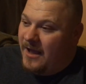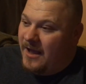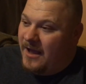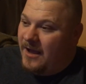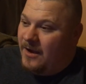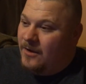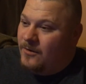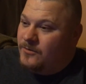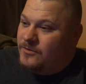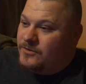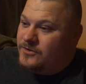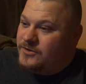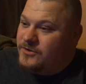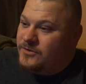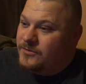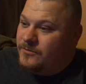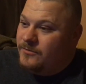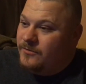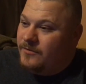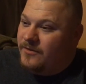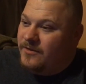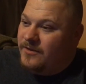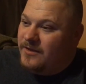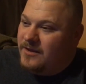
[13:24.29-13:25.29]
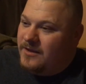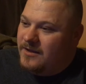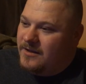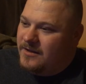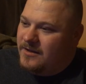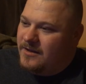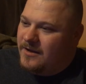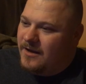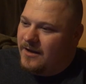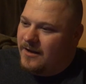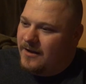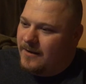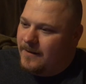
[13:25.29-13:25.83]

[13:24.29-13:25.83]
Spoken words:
out to the